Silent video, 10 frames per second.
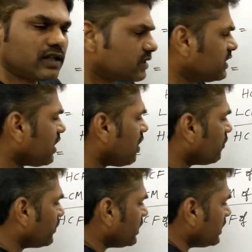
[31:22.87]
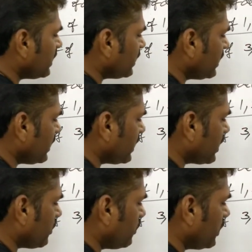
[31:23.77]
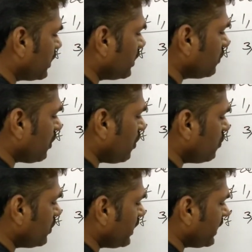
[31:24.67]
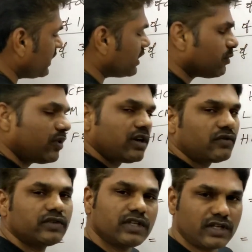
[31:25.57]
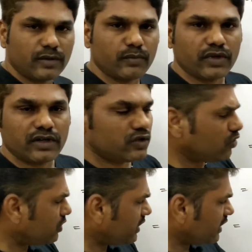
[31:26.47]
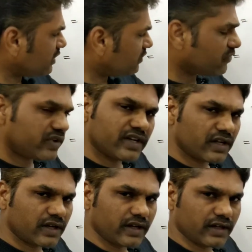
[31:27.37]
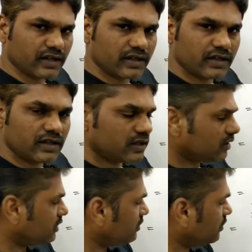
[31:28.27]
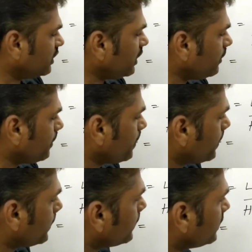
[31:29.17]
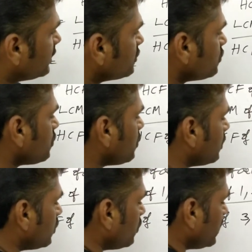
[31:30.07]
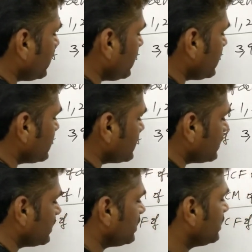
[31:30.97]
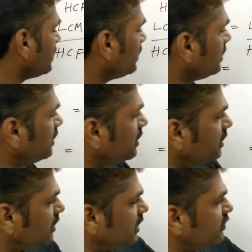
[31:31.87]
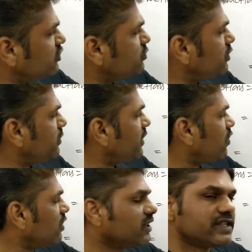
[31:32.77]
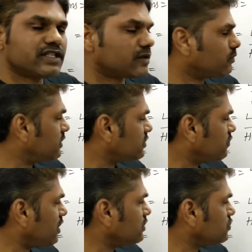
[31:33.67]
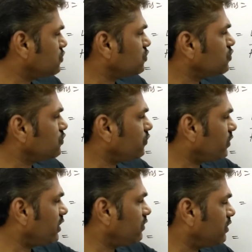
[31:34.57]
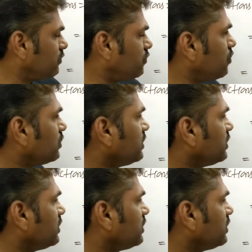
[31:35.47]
See, after taking a number, you have to take double of that number. Don't take 15 again. Okay? So 20 is divisible by all these numbers 1, 2, 5 and 4.